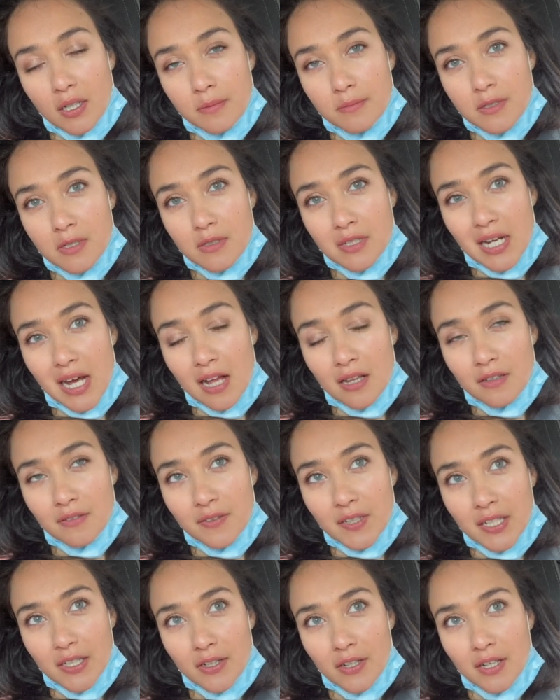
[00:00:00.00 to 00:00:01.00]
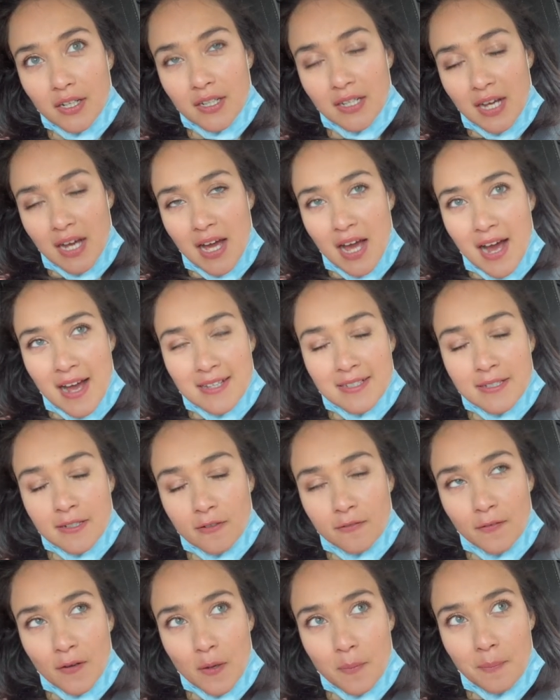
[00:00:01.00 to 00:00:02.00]
up to an elevator. I still
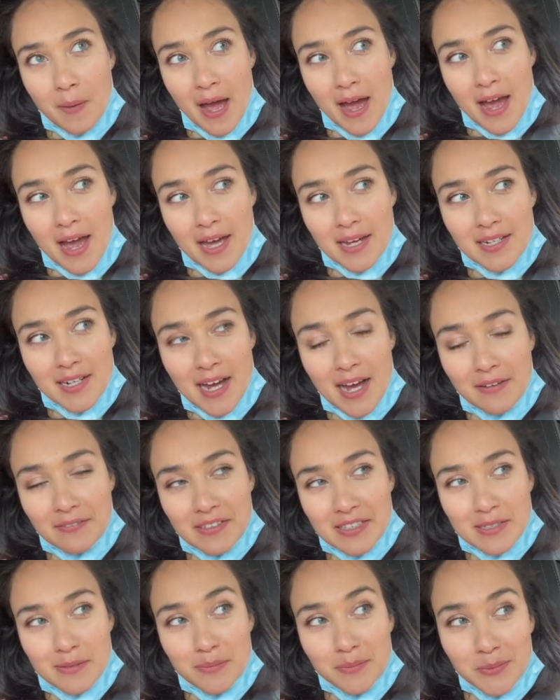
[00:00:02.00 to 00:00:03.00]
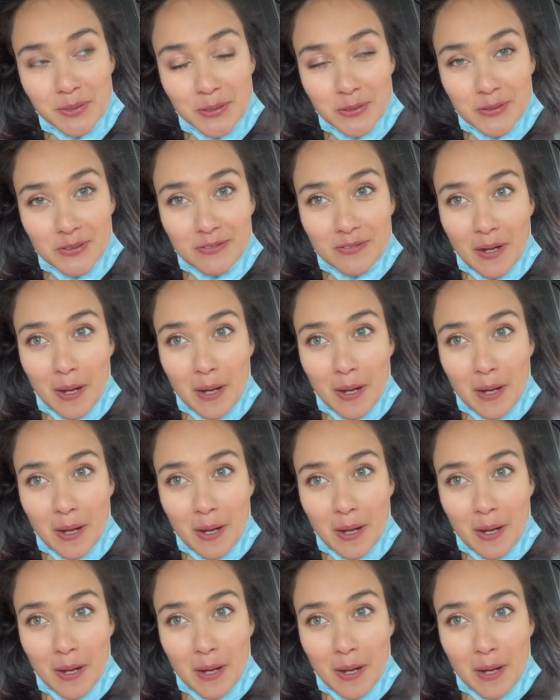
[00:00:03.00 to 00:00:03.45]
felt bad having them move